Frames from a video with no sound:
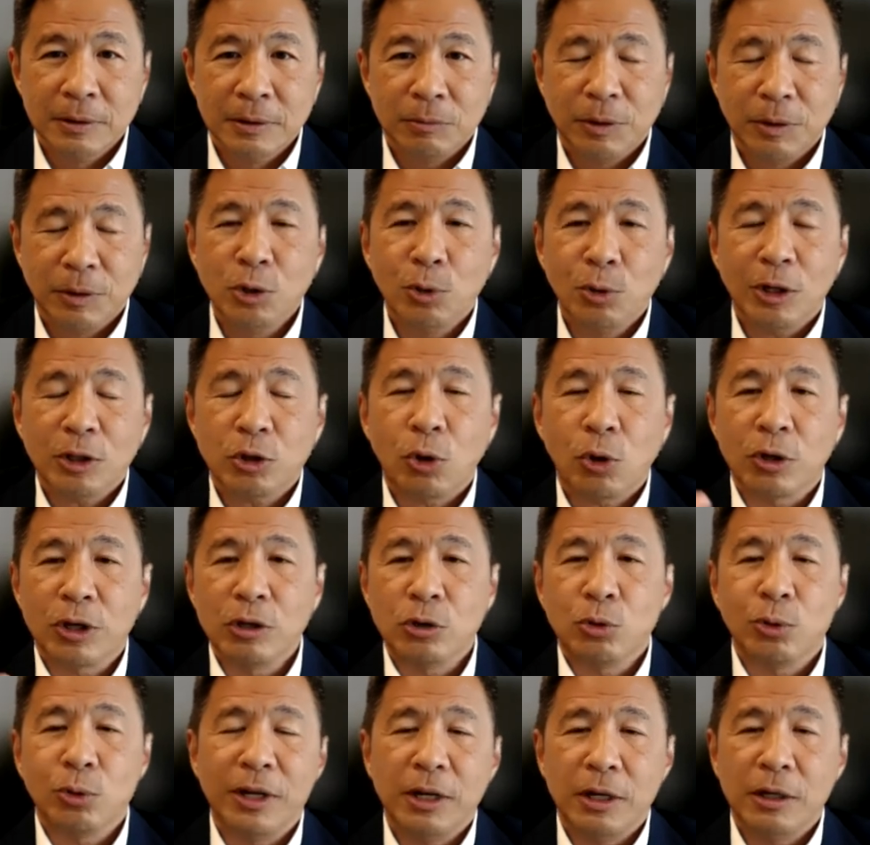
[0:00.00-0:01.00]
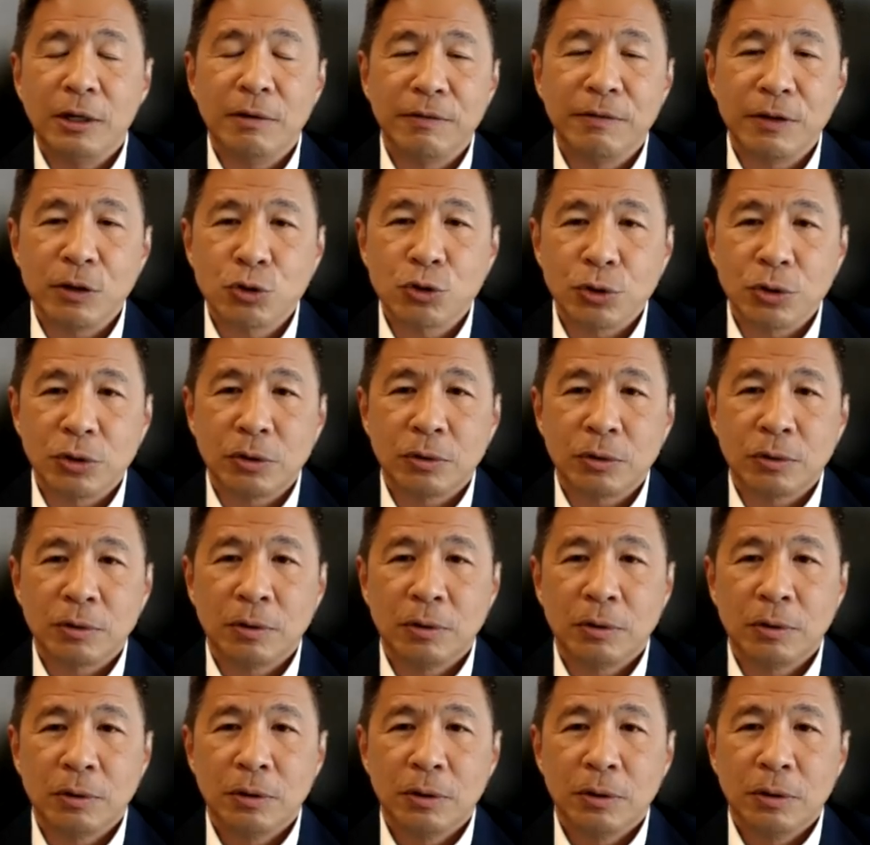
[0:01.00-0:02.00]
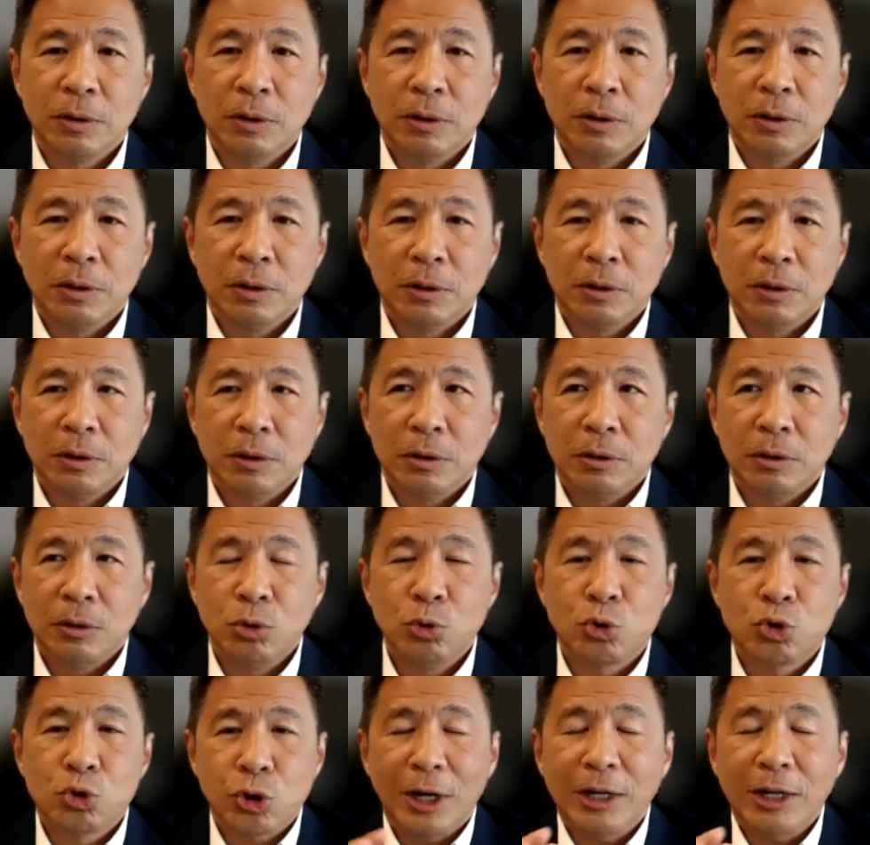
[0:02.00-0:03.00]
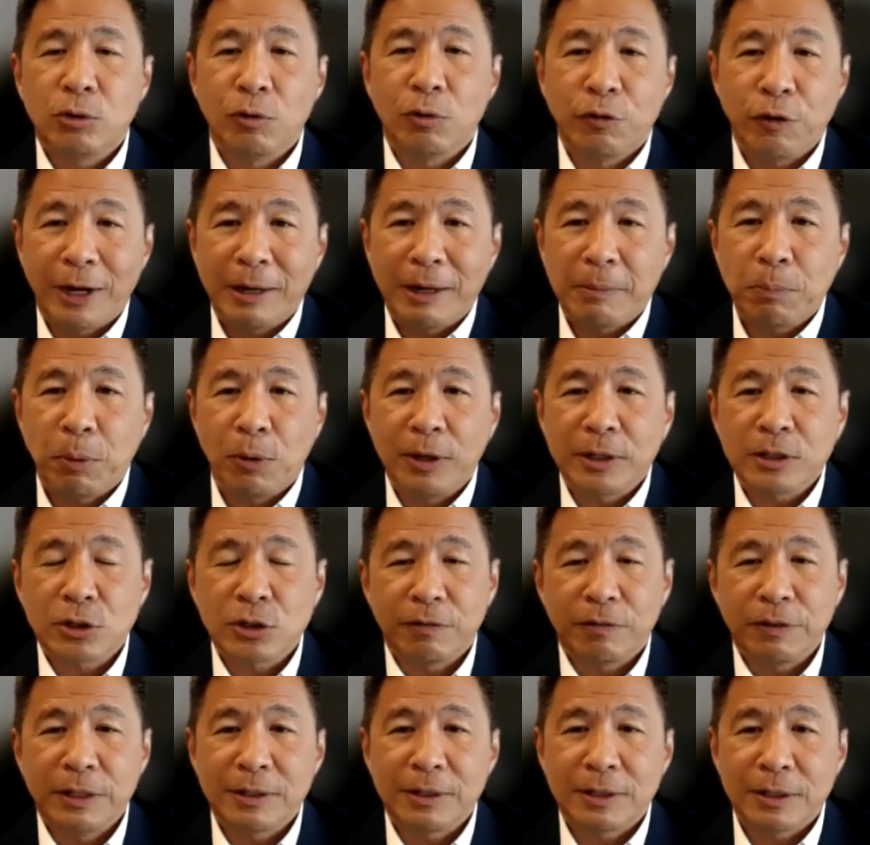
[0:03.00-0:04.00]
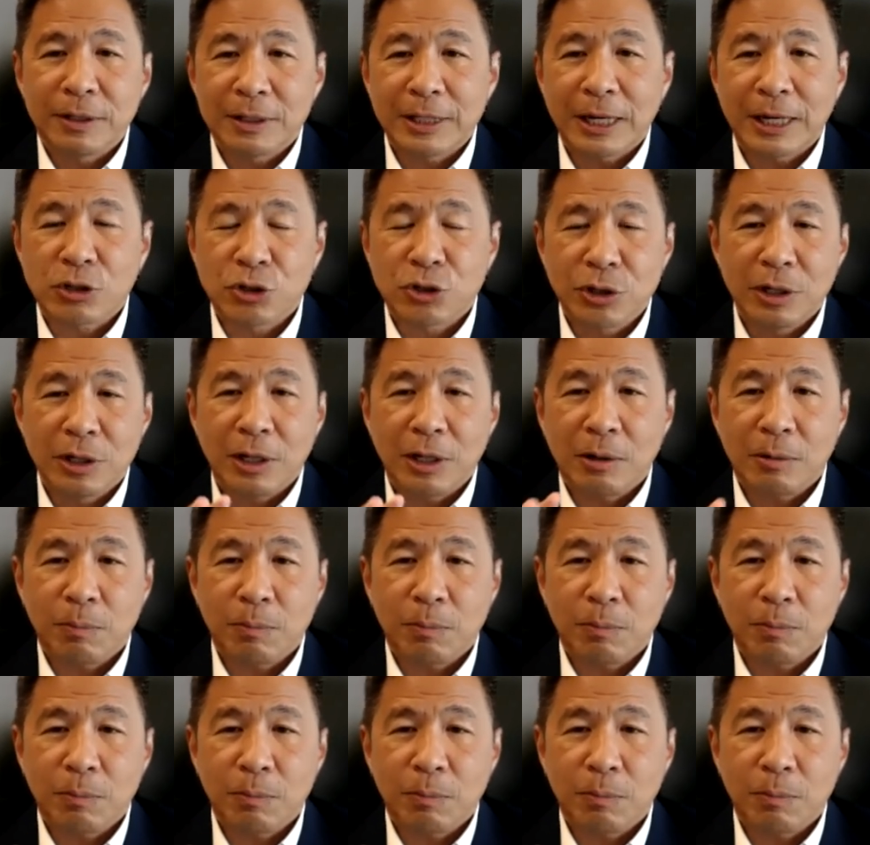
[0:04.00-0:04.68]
When you are talking to an individual, you try to find points of intersection,